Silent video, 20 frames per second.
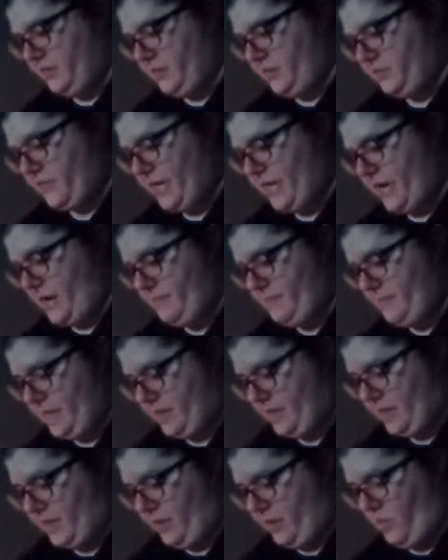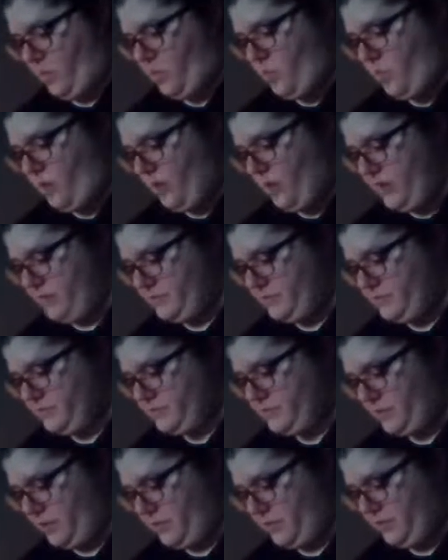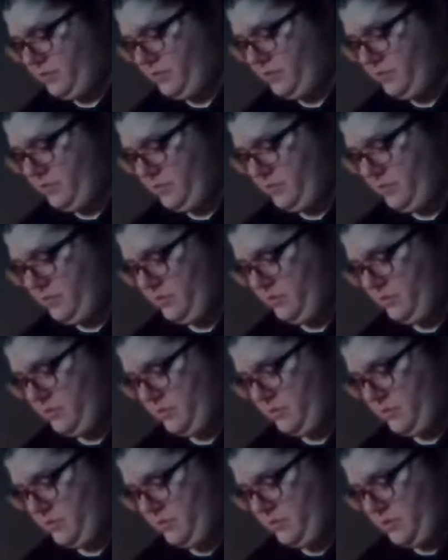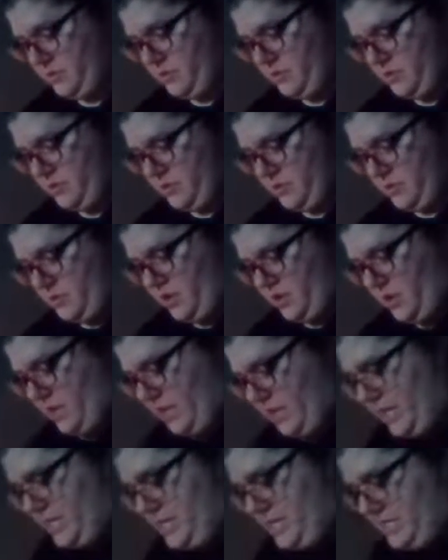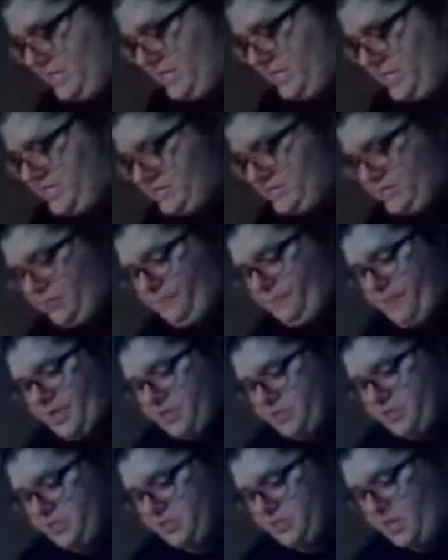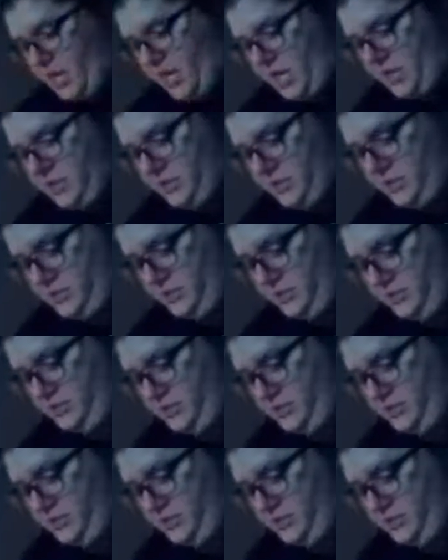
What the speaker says: only got me like 1, so I need to ease up on the sauce.